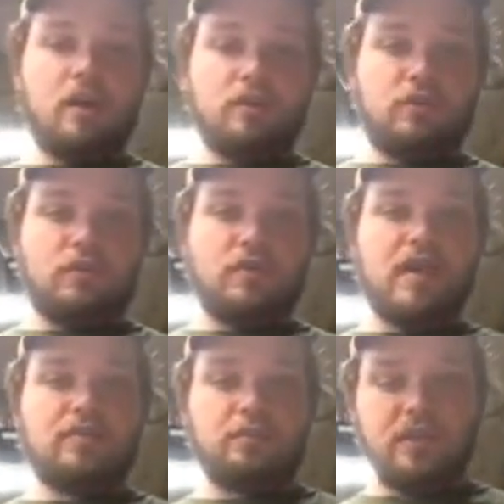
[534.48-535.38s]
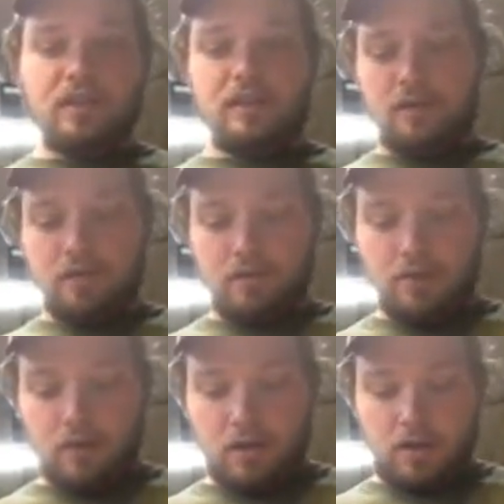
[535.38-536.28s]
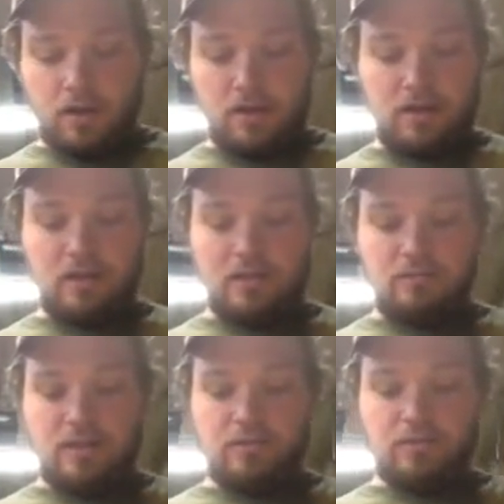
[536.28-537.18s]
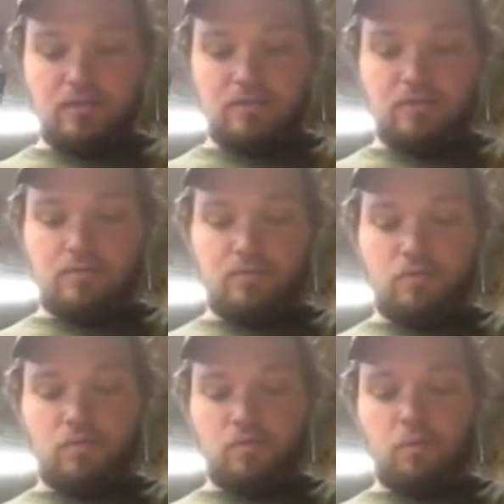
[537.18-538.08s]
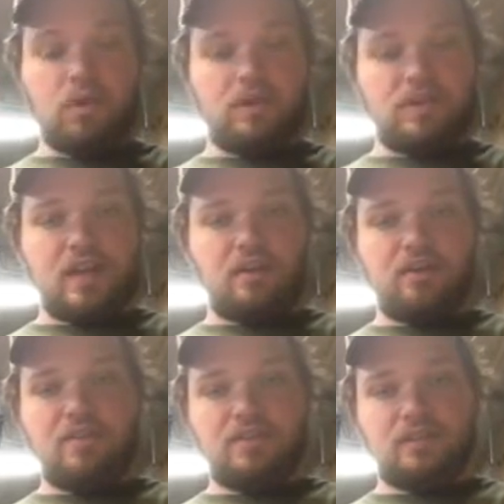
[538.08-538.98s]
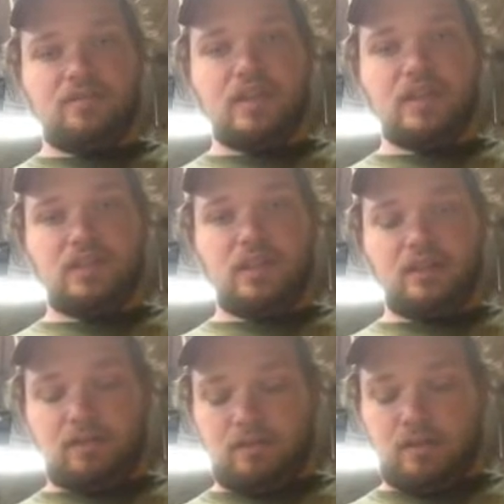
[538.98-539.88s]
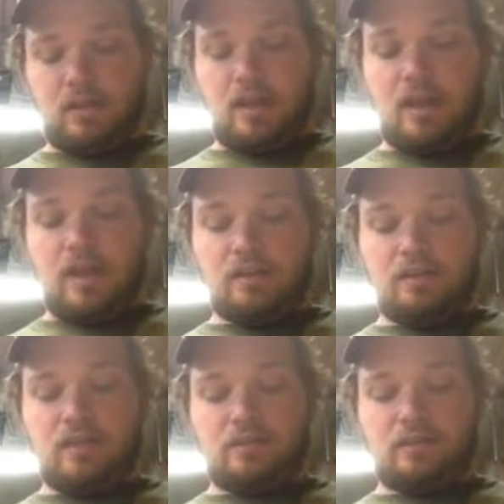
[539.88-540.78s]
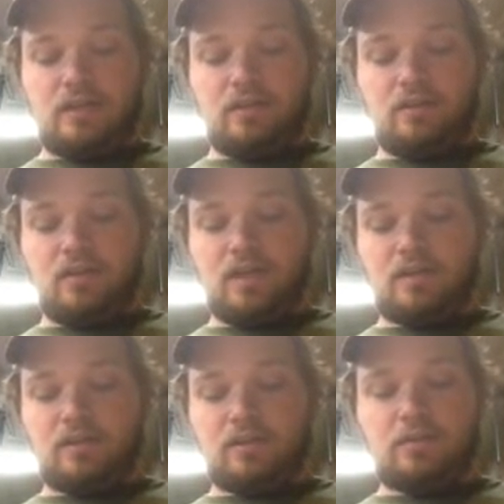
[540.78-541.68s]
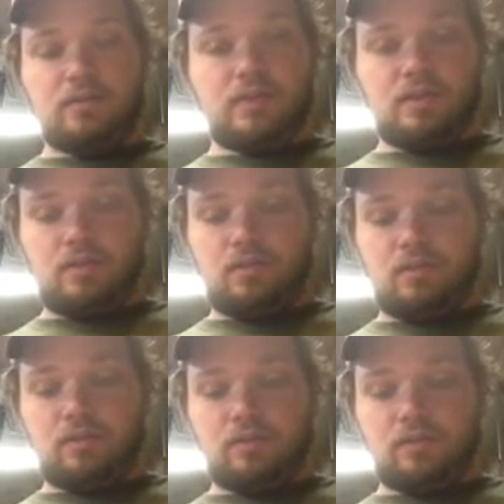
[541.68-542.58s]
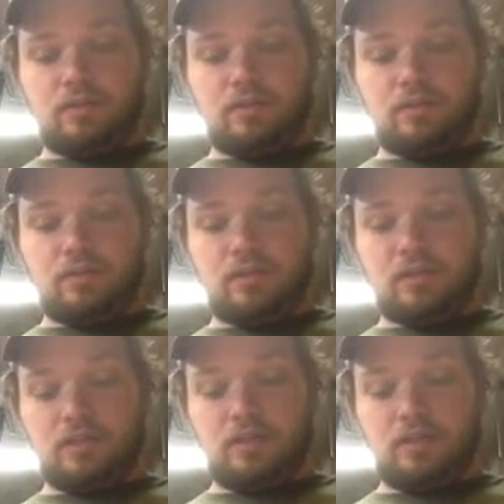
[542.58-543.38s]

So you have the blade here, it needs to be able to work in that crevice of that chain, and you have to set the grinder so it doesn't